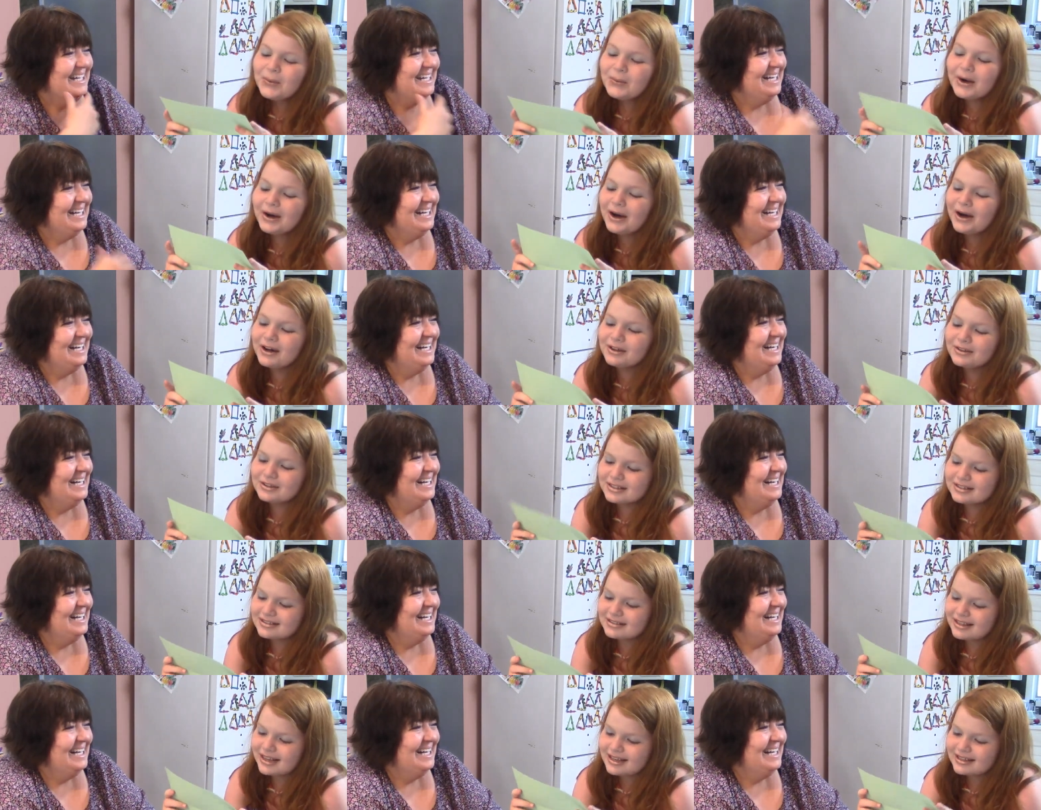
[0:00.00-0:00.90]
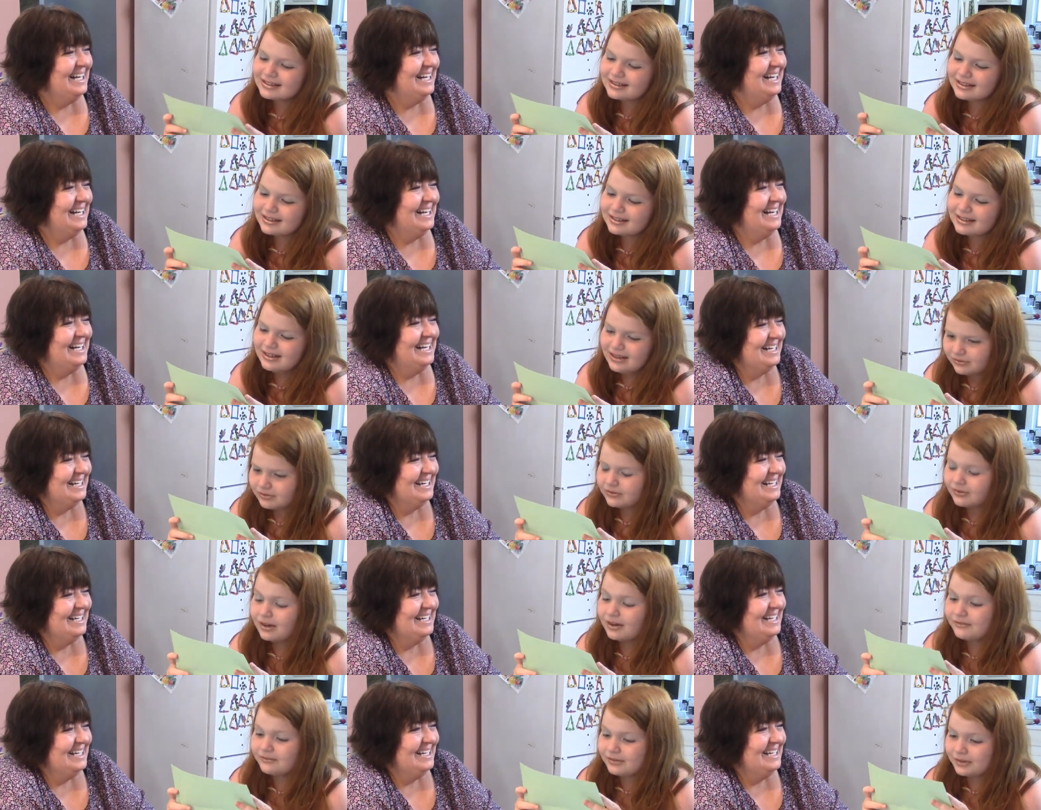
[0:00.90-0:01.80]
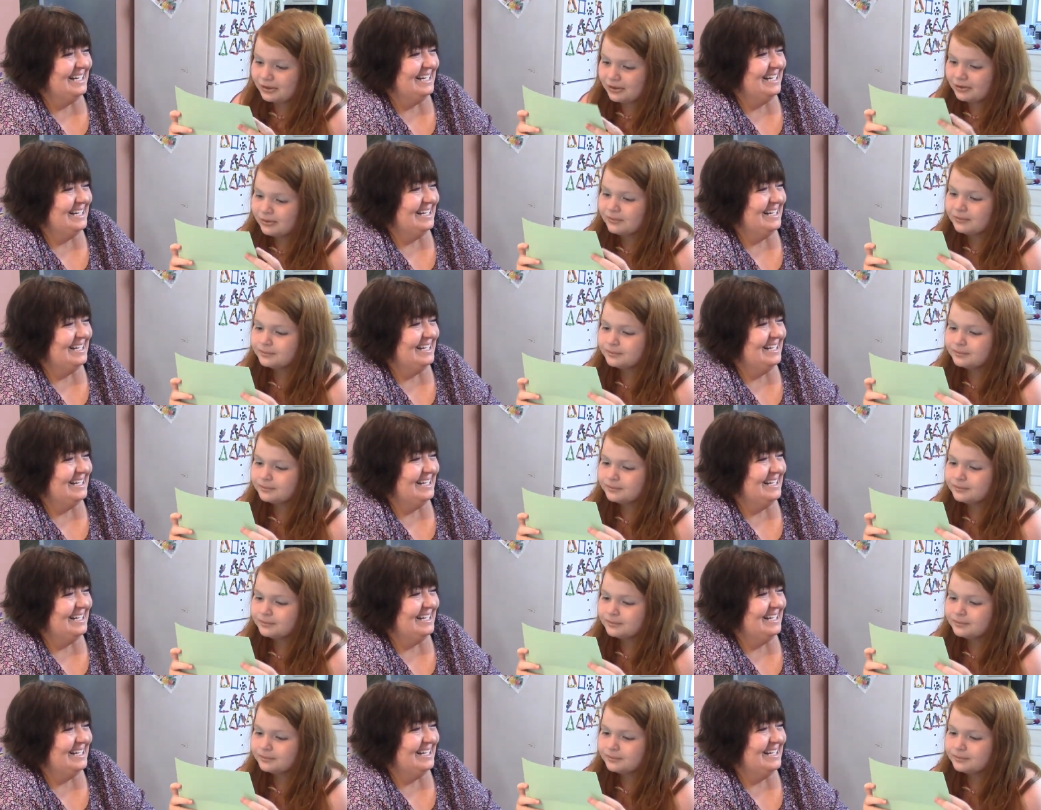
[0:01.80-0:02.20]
Speaker 1: what others think of you.